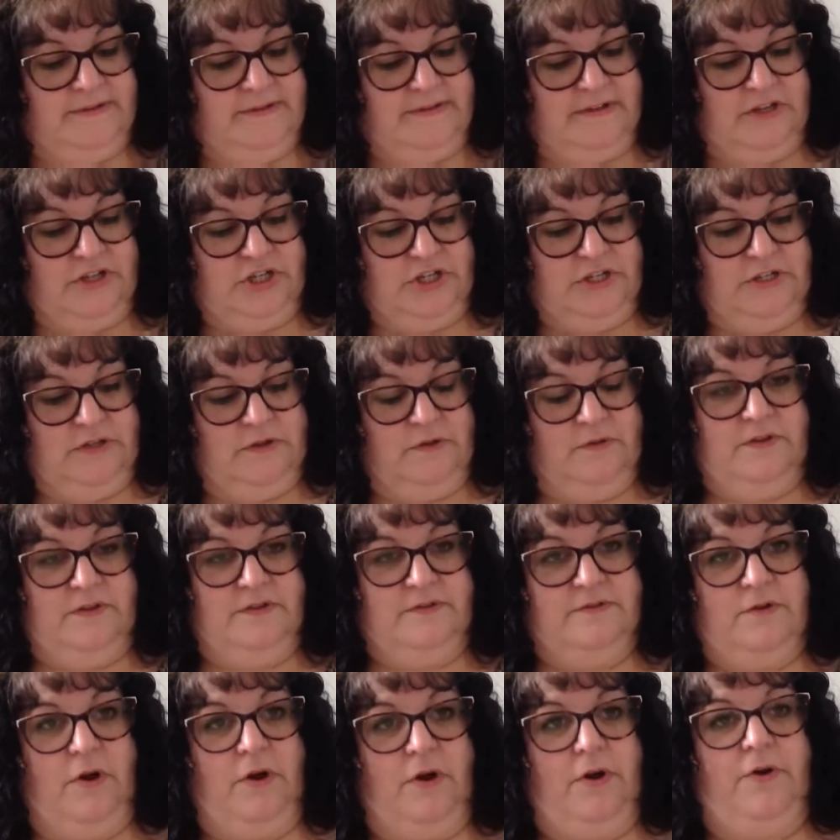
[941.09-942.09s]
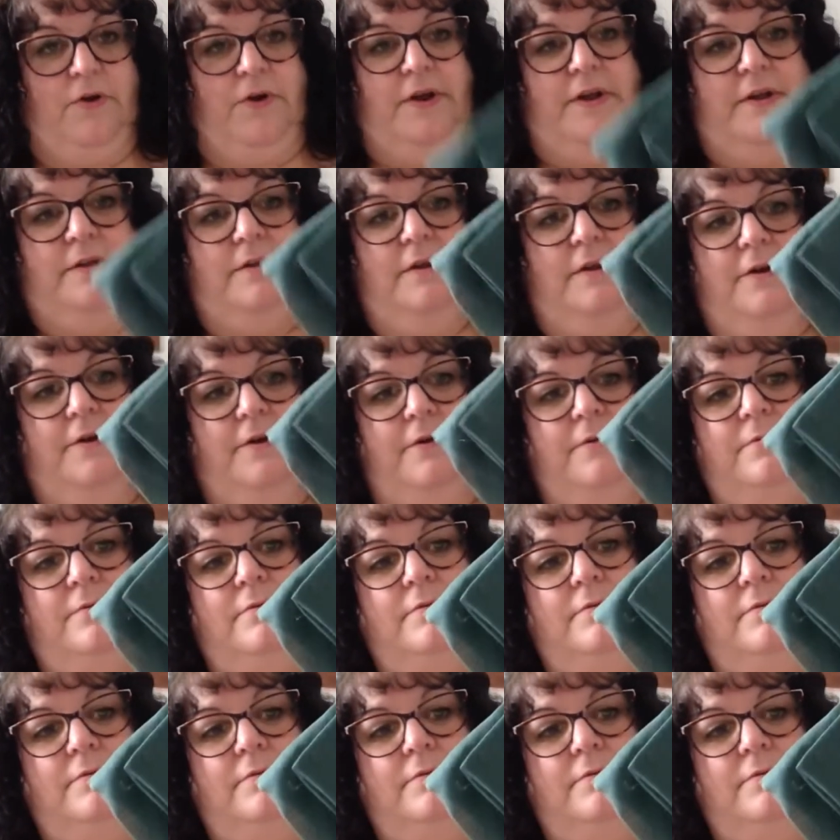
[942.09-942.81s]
stitching it on this dark green here.